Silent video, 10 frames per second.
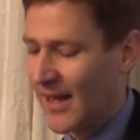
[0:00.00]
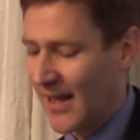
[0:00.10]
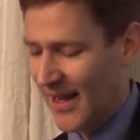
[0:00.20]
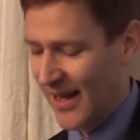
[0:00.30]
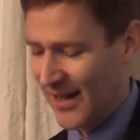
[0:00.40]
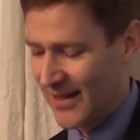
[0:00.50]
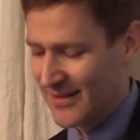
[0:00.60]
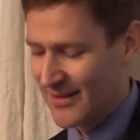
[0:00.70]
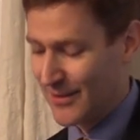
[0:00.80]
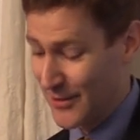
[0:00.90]

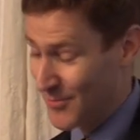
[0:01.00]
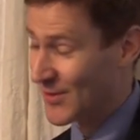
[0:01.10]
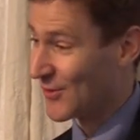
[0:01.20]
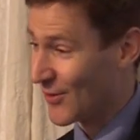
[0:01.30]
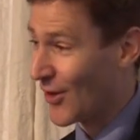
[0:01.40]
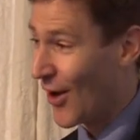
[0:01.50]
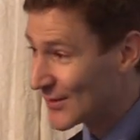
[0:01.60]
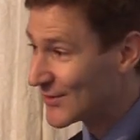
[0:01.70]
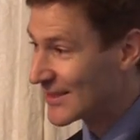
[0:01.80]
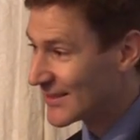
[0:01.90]
and humans are the
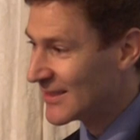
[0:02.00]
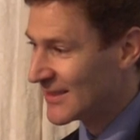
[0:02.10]
cause of it.